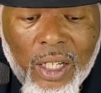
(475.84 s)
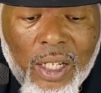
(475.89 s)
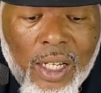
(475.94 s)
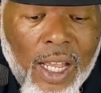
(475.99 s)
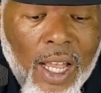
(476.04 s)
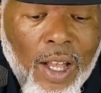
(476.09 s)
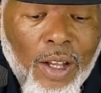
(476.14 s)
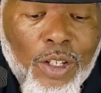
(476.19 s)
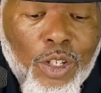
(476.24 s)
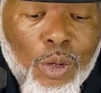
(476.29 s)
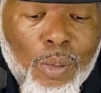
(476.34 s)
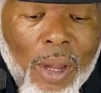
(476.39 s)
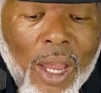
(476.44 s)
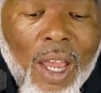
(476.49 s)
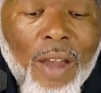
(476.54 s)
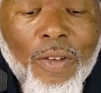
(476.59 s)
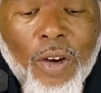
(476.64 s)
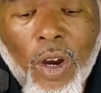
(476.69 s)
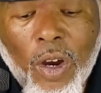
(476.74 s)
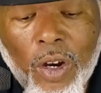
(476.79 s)
Now, you may
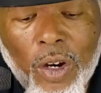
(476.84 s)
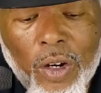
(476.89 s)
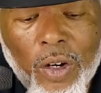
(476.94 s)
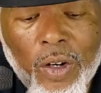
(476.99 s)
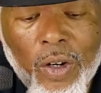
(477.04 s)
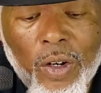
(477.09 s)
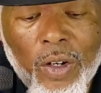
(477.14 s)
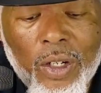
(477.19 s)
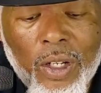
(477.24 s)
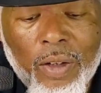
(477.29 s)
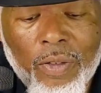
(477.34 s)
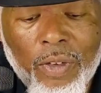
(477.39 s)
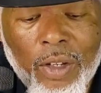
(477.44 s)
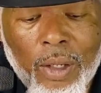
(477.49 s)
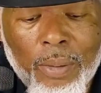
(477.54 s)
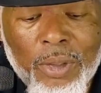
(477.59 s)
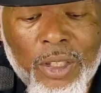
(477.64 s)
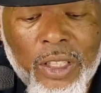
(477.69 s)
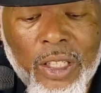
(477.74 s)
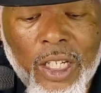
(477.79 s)
have heard of
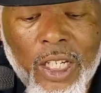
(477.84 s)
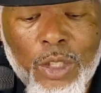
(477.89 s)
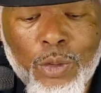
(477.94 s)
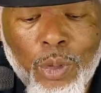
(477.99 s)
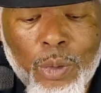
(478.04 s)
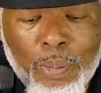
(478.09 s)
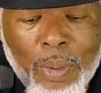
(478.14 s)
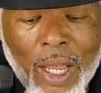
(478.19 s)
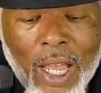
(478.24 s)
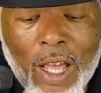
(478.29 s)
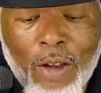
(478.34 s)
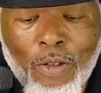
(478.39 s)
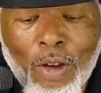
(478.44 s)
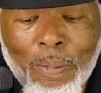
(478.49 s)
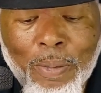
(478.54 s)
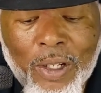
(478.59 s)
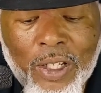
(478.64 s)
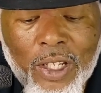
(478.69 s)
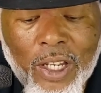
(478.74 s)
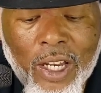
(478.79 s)
MCs with bad
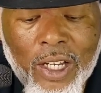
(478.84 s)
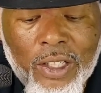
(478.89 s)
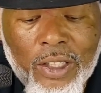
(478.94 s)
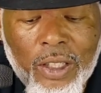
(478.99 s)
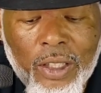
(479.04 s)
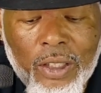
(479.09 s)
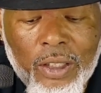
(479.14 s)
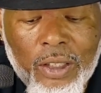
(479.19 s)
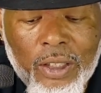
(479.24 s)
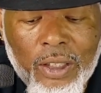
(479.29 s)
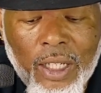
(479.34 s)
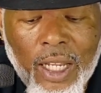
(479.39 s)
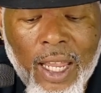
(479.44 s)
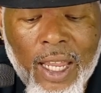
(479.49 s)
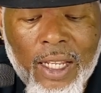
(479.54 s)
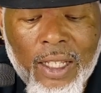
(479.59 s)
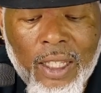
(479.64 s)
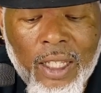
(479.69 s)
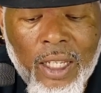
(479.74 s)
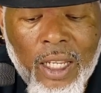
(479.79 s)
reputations,
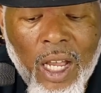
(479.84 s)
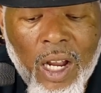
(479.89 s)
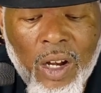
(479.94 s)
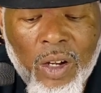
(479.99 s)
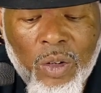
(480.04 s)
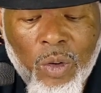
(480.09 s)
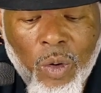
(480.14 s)
like the Iron